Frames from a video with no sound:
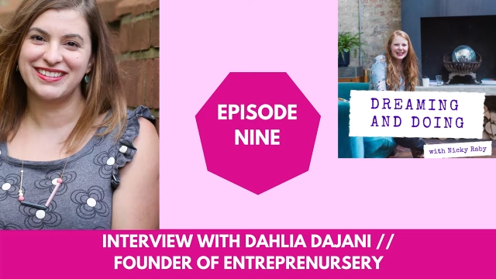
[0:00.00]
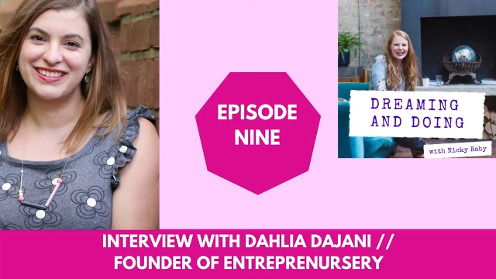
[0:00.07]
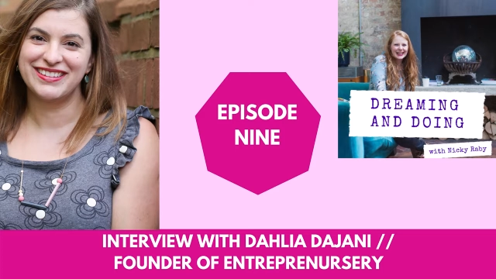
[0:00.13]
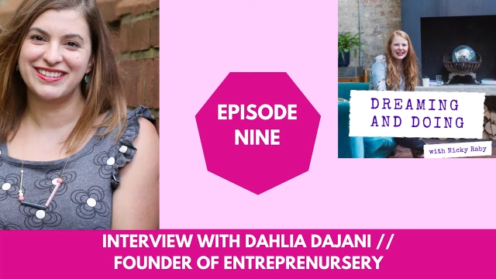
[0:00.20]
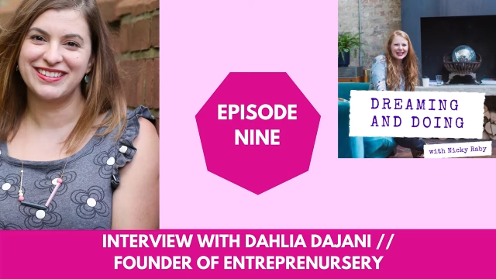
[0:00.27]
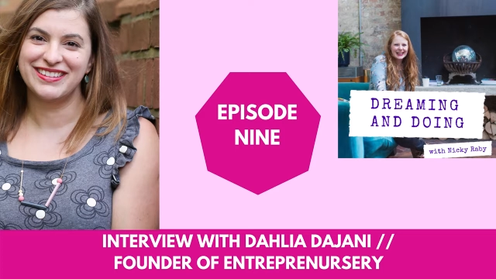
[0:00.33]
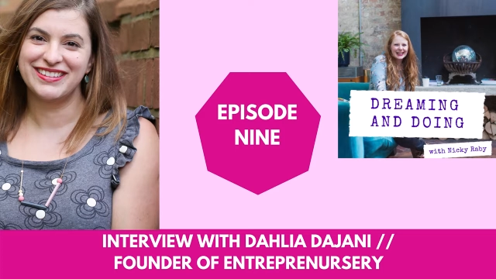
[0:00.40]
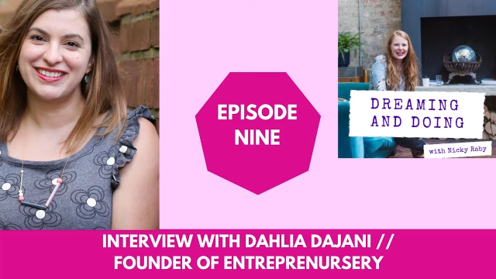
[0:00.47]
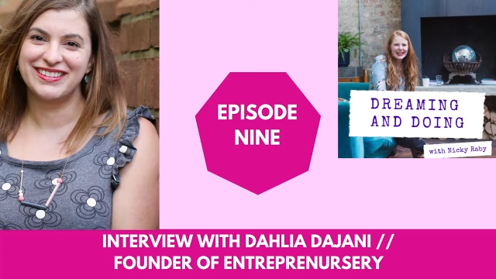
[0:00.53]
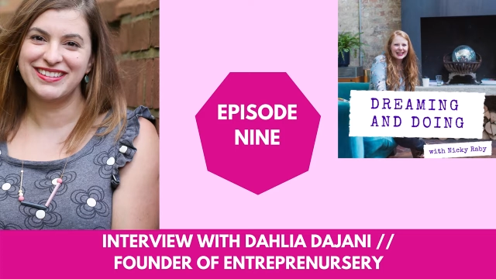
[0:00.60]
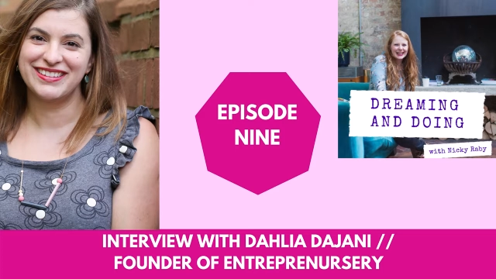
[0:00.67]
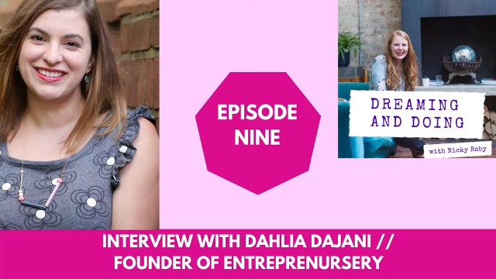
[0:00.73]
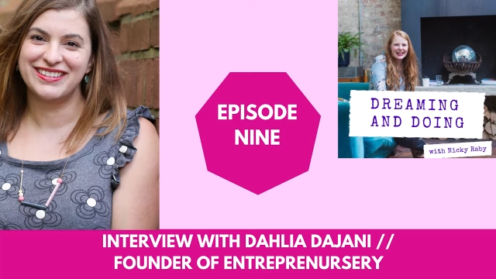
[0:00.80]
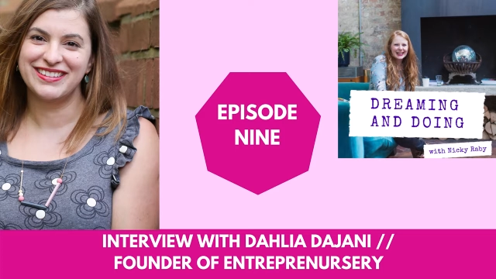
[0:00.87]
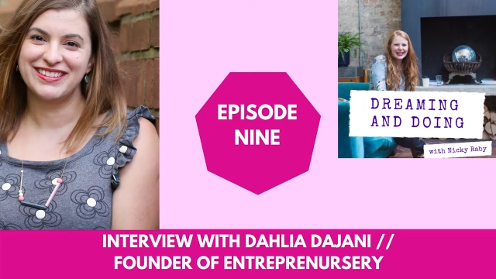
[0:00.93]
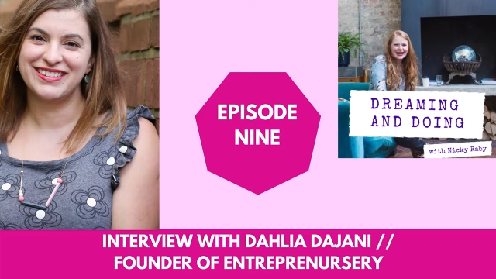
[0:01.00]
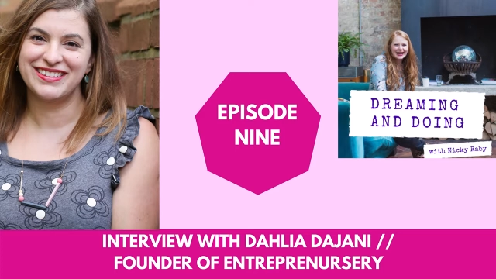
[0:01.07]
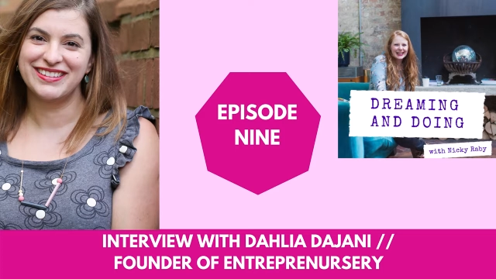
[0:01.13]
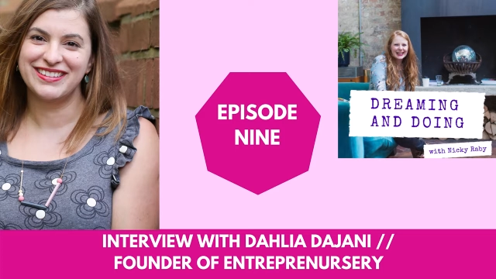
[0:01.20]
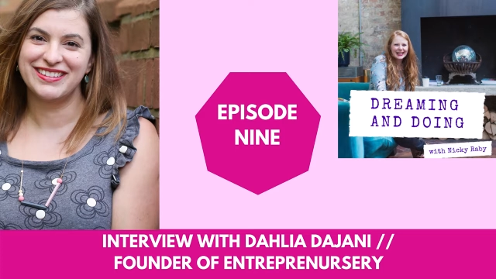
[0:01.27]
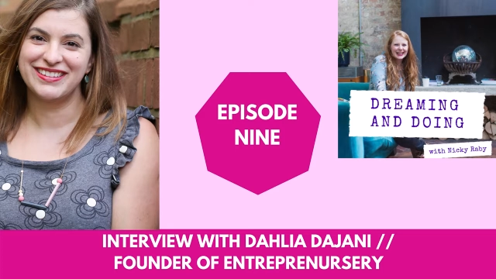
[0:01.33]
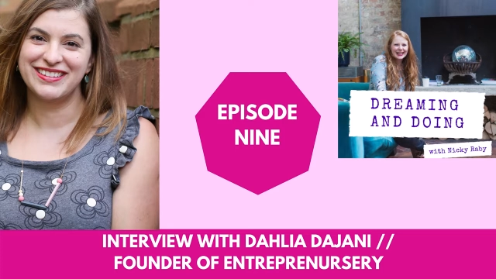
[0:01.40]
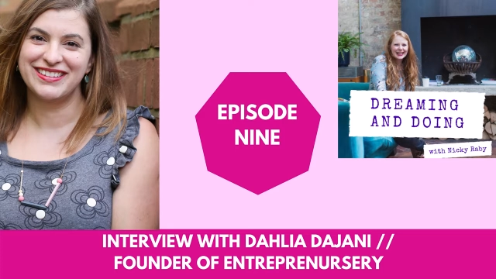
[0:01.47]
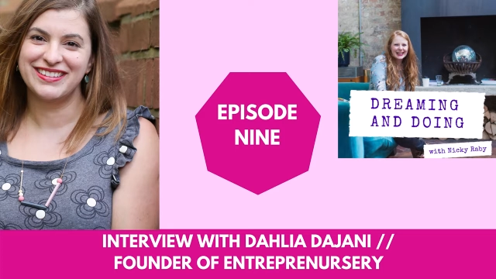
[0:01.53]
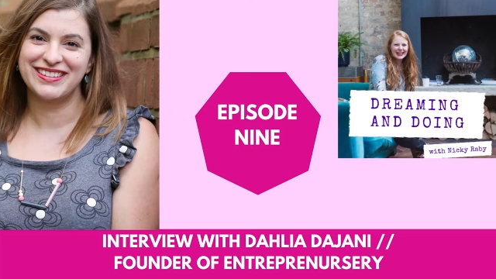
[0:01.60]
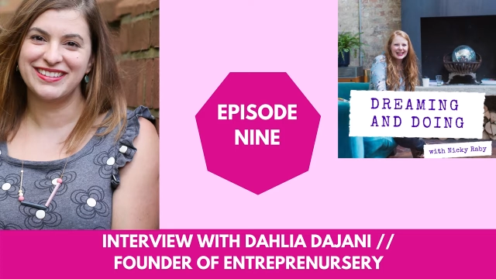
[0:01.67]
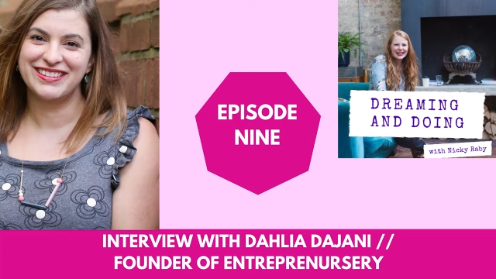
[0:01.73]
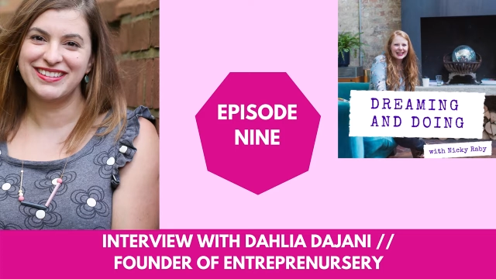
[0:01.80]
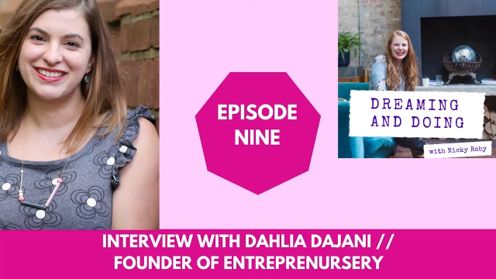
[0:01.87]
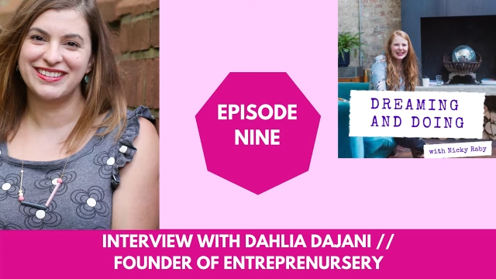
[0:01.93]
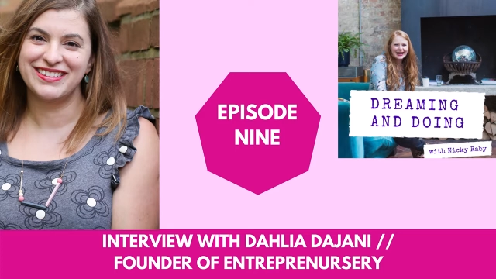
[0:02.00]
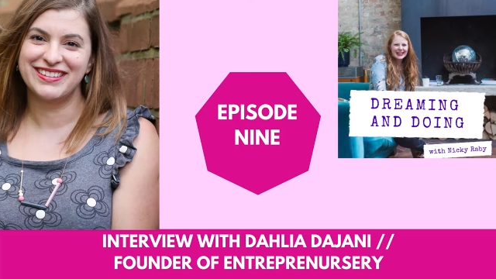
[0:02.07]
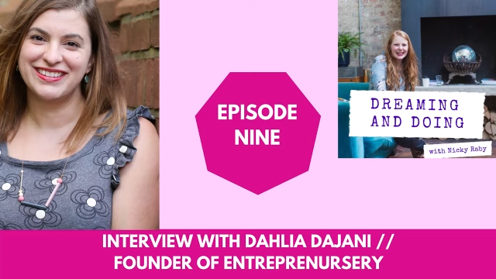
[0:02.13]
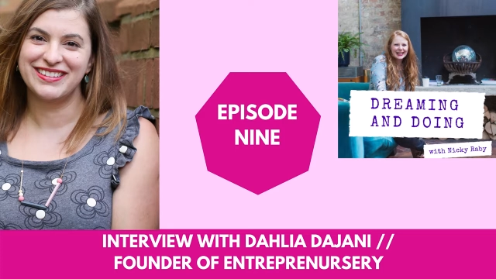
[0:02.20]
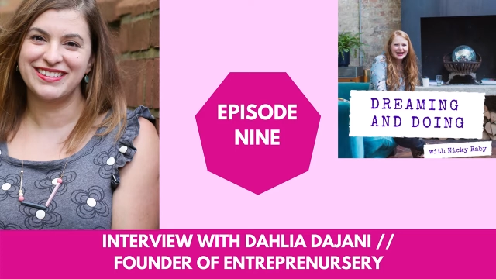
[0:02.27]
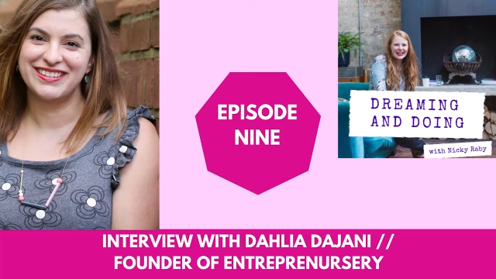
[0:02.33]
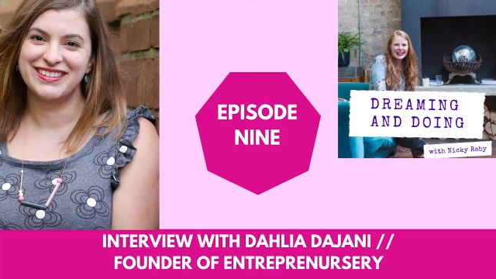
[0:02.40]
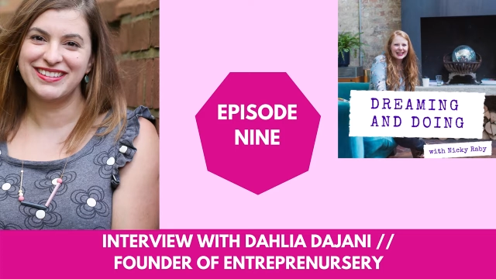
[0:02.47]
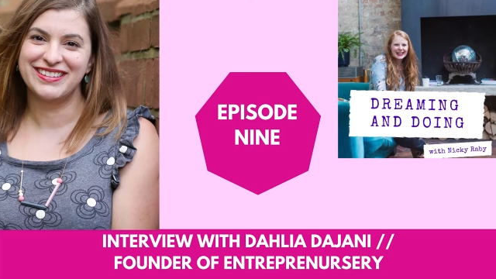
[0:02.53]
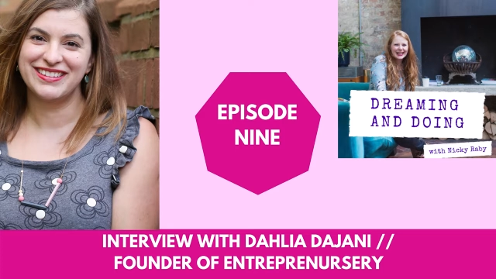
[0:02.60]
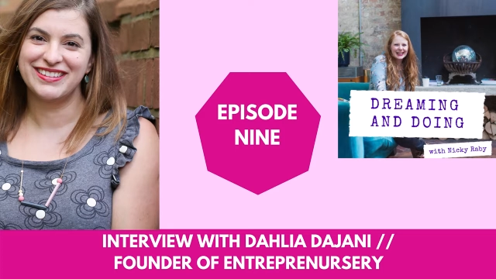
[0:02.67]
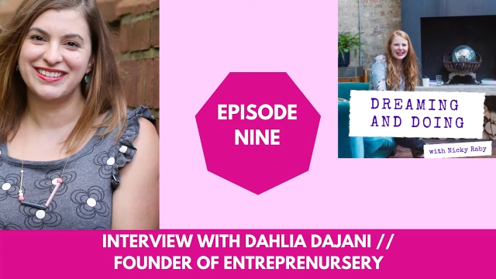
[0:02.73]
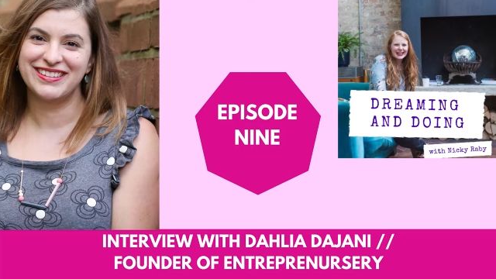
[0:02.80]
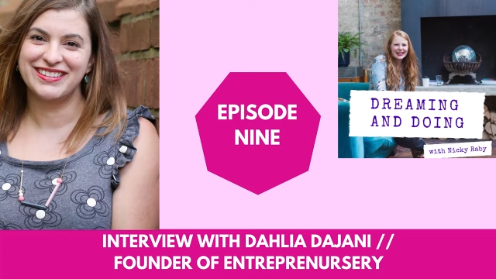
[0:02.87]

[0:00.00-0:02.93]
[no speech]